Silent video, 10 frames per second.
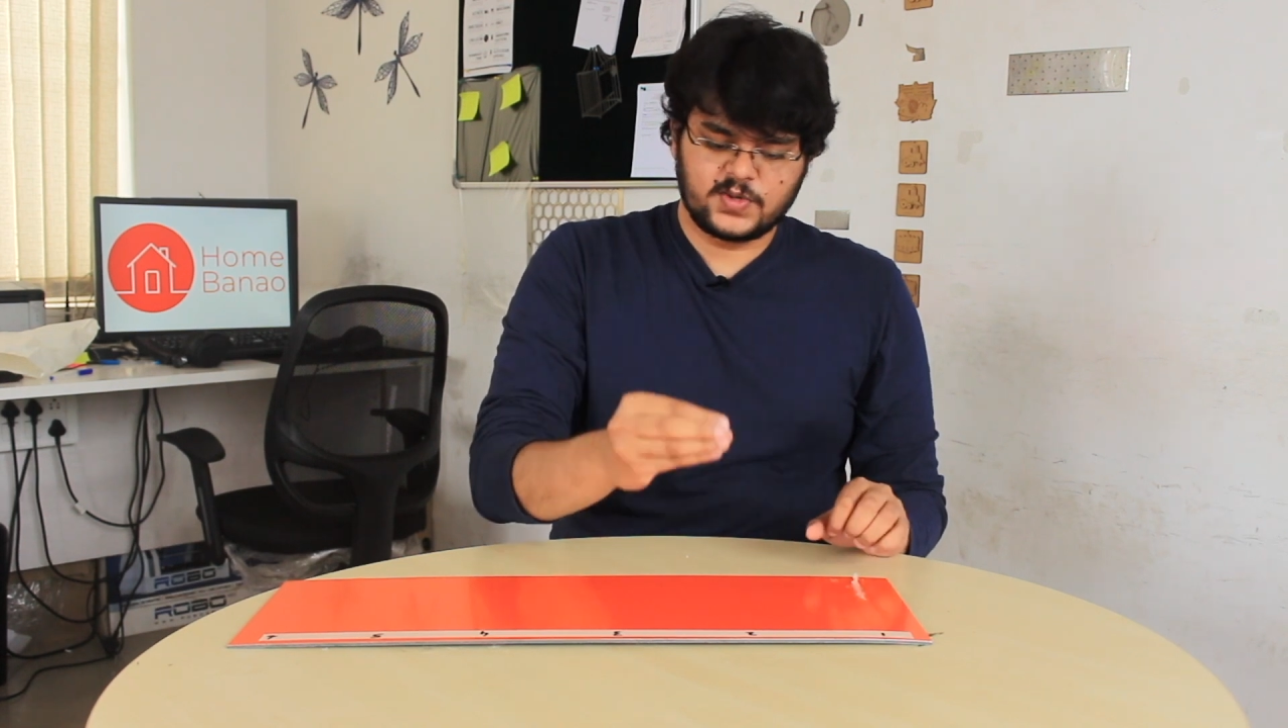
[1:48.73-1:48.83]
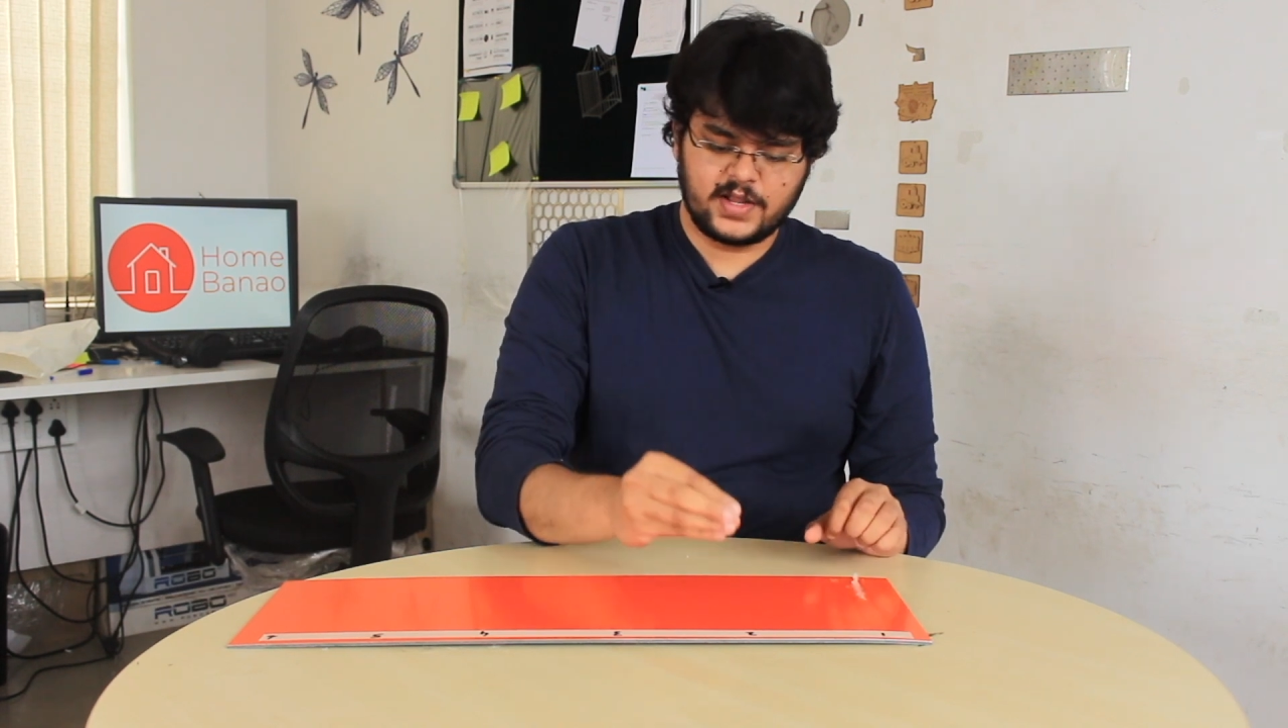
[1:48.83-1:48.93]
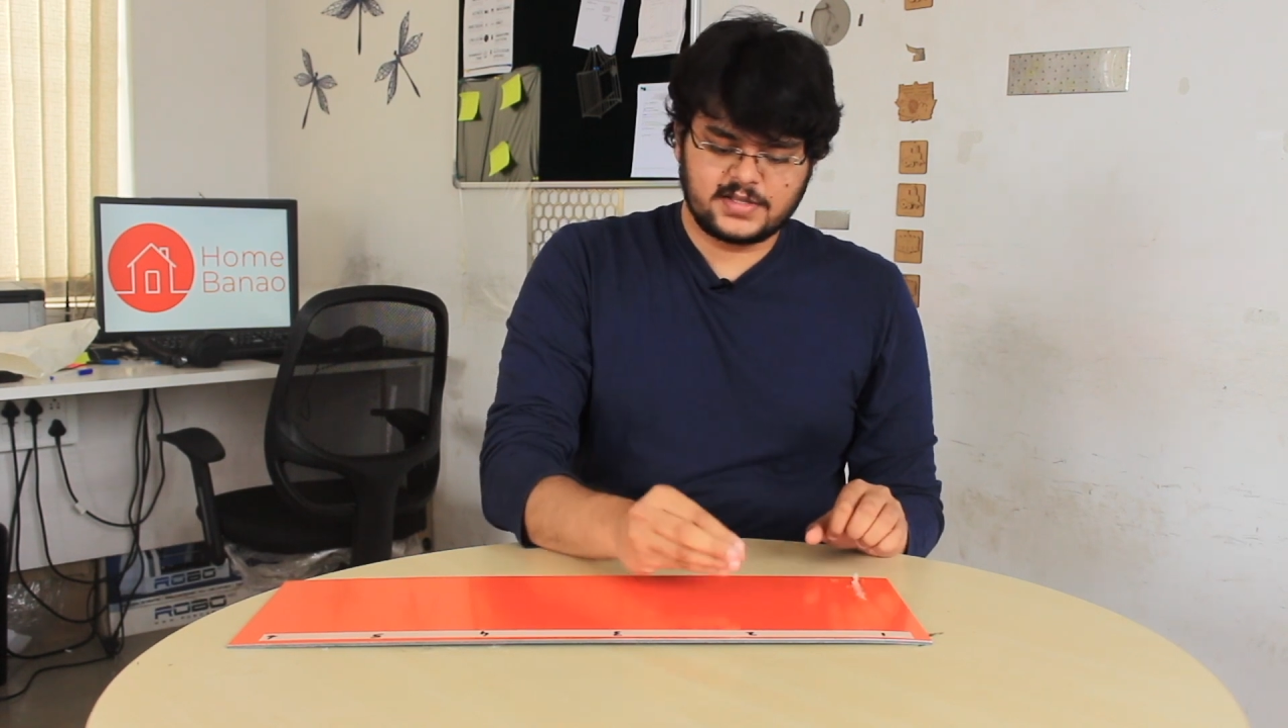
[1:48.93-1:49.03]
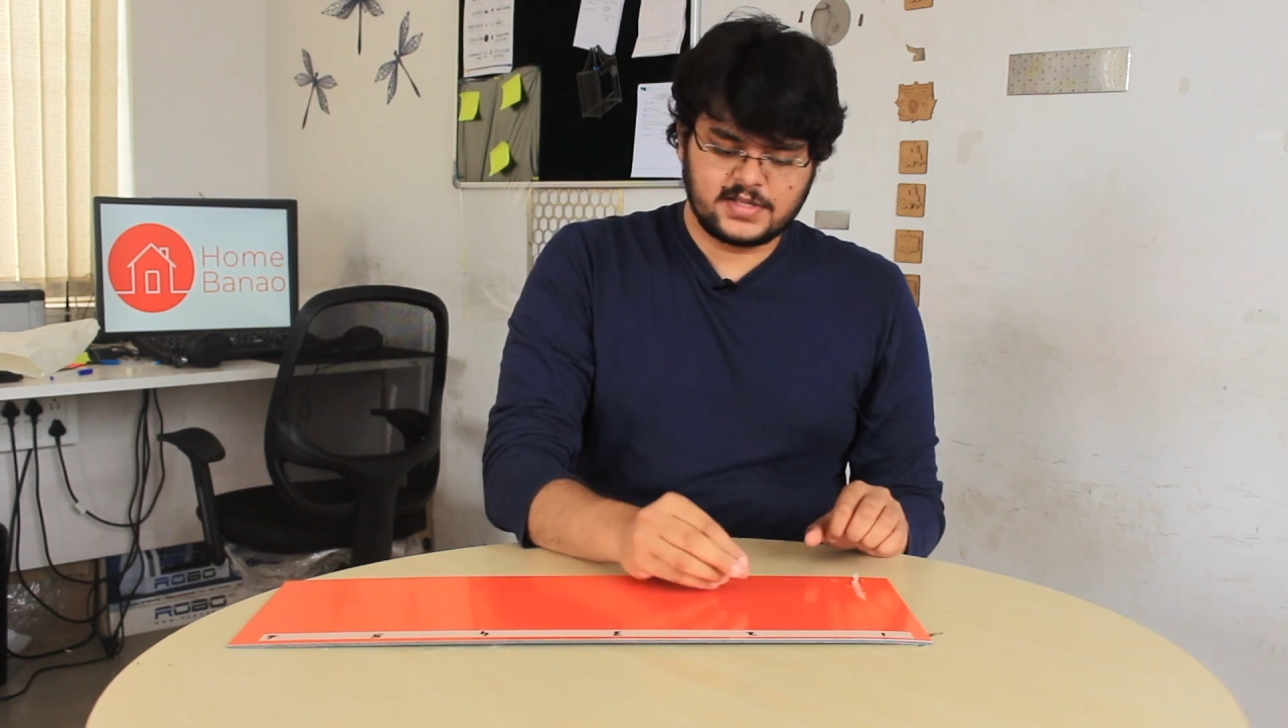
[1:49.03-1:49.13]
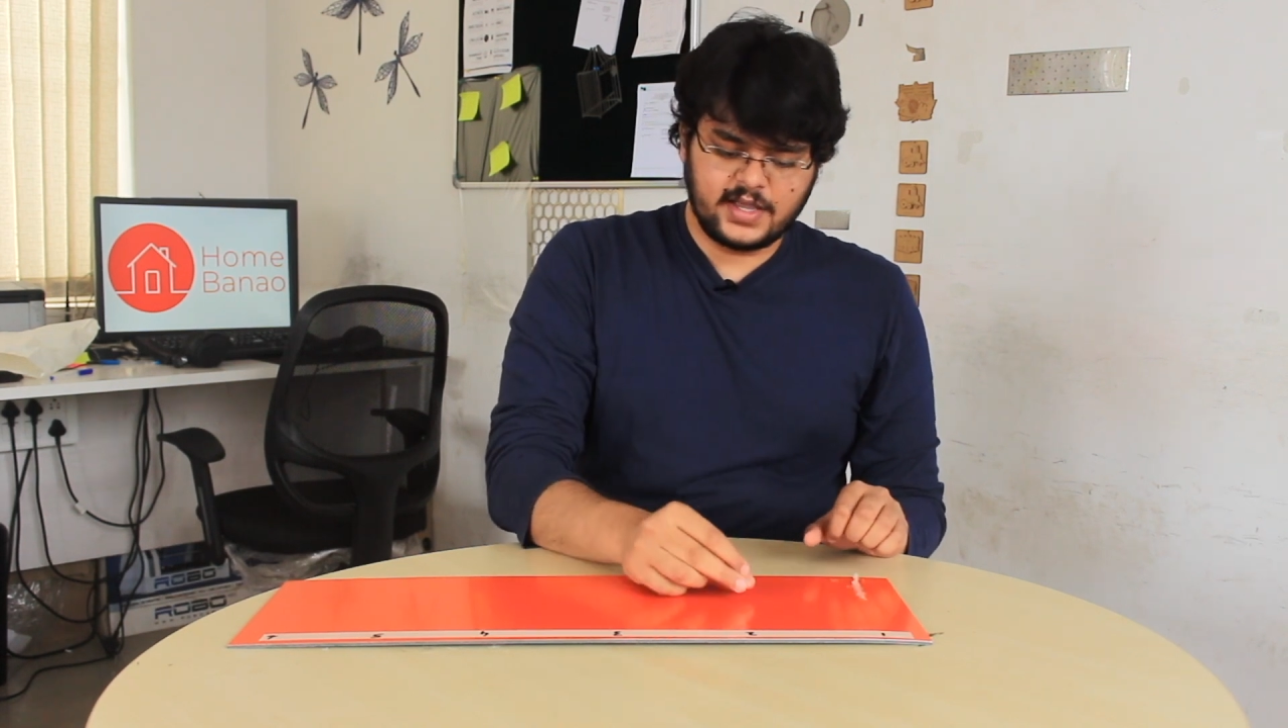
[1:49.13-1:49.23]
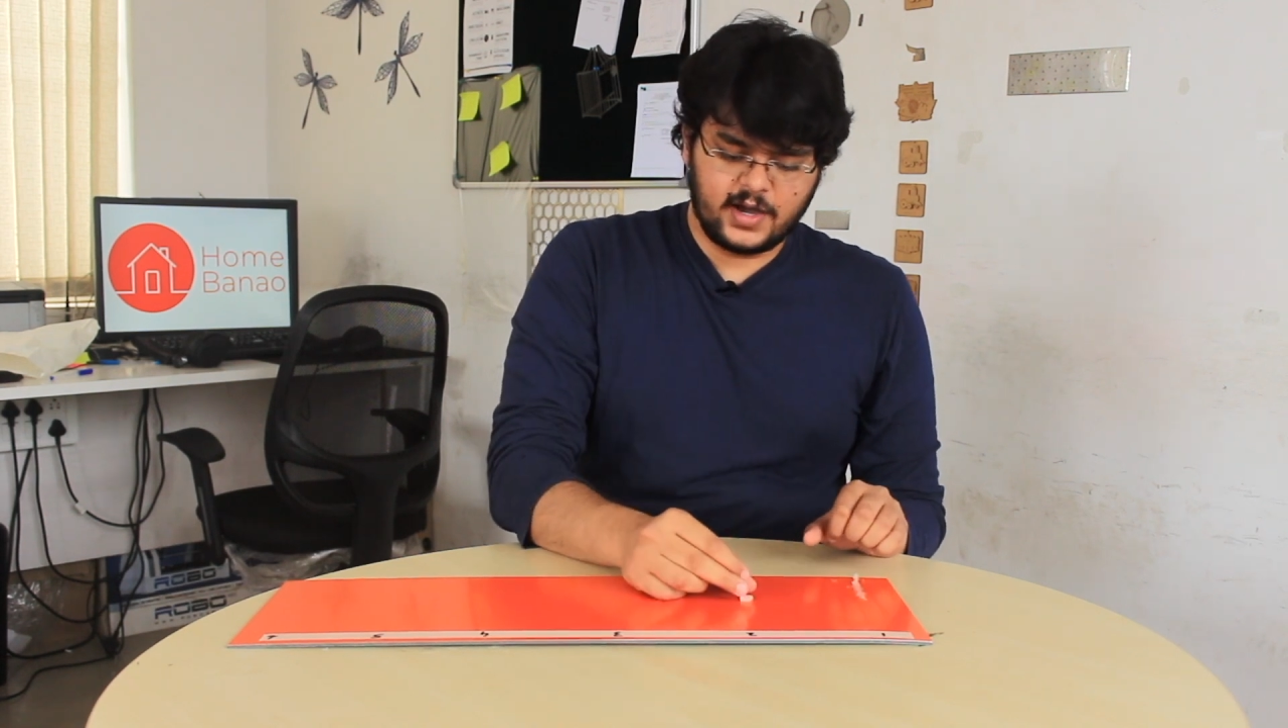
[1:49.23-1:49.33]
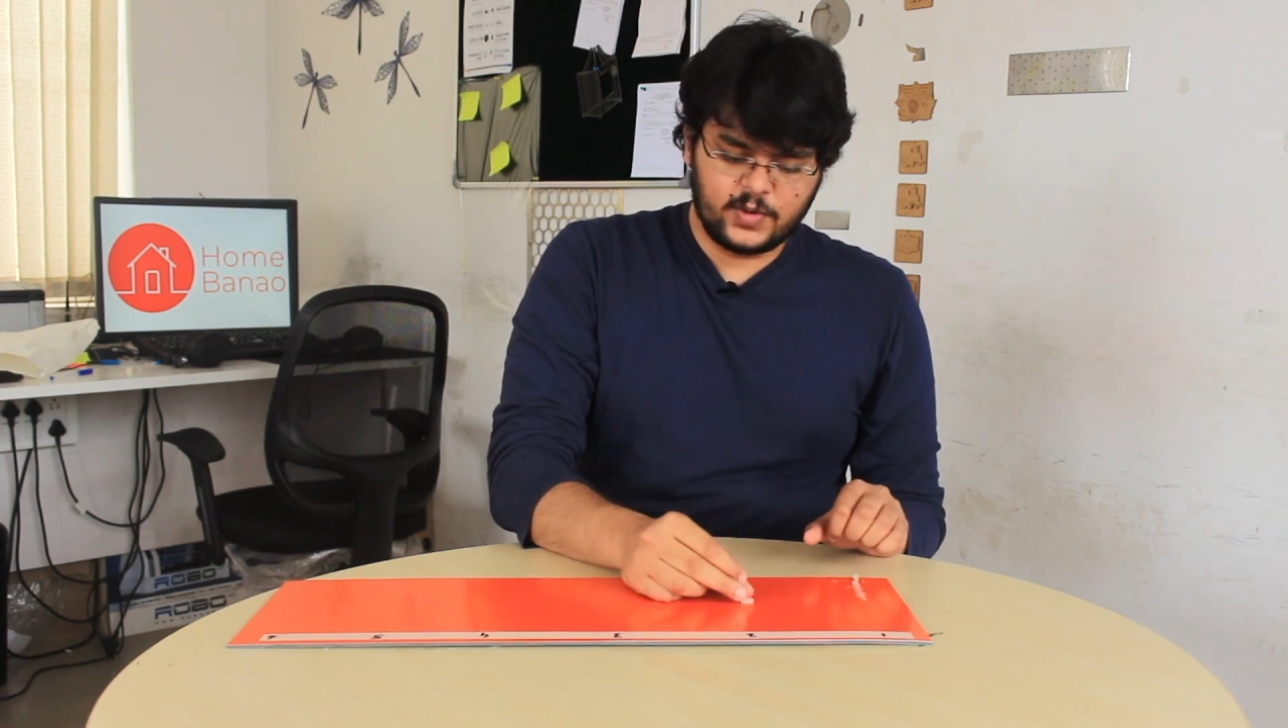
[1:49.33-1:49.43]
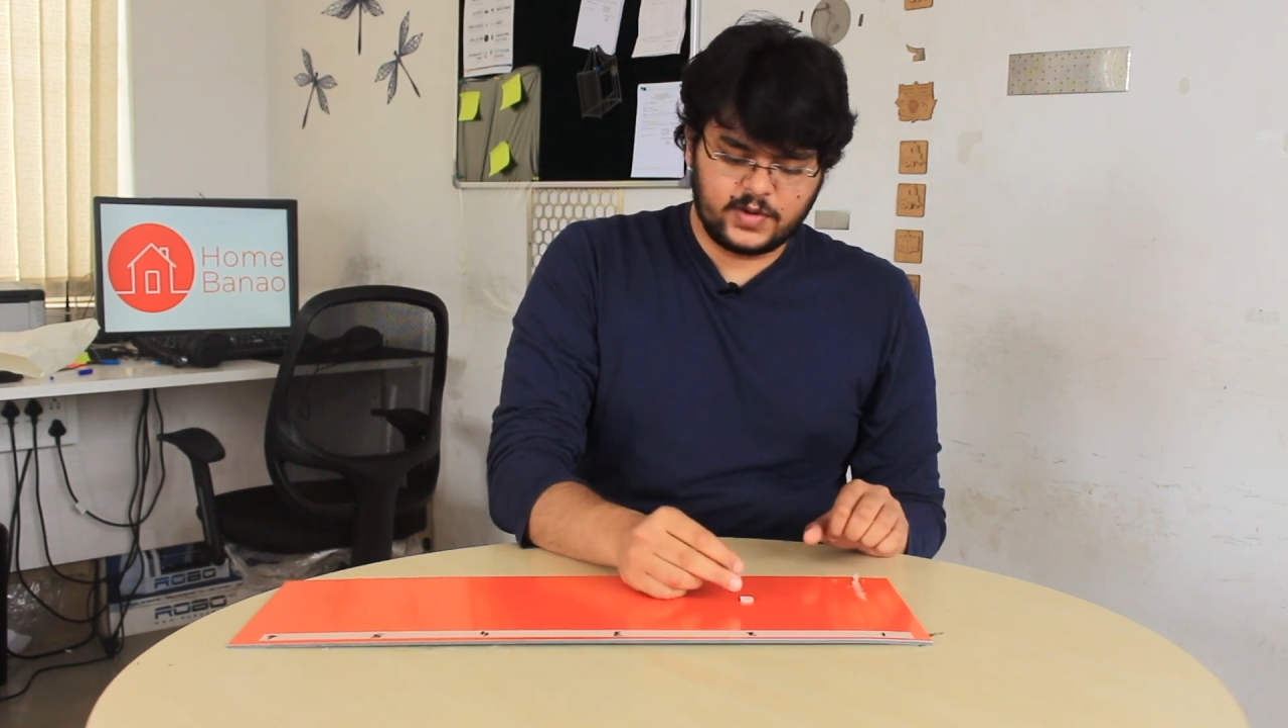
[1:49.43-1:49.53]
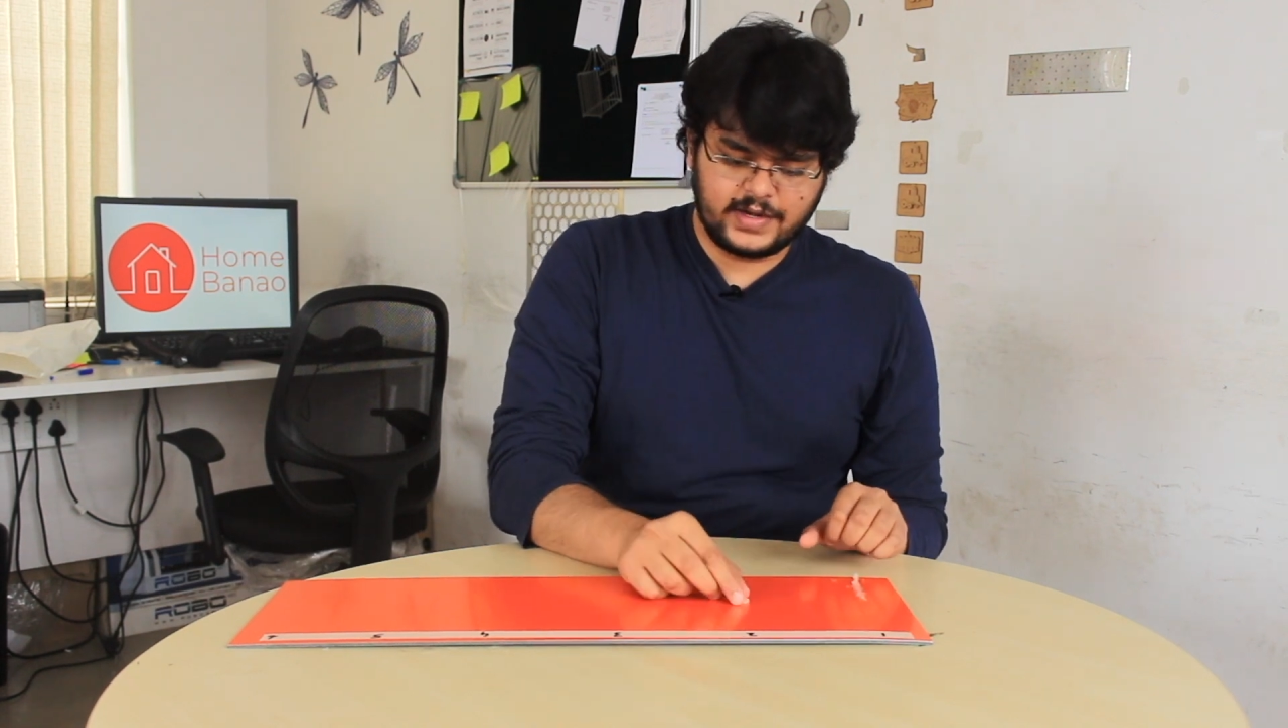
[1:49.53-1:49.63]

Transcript: So let's see how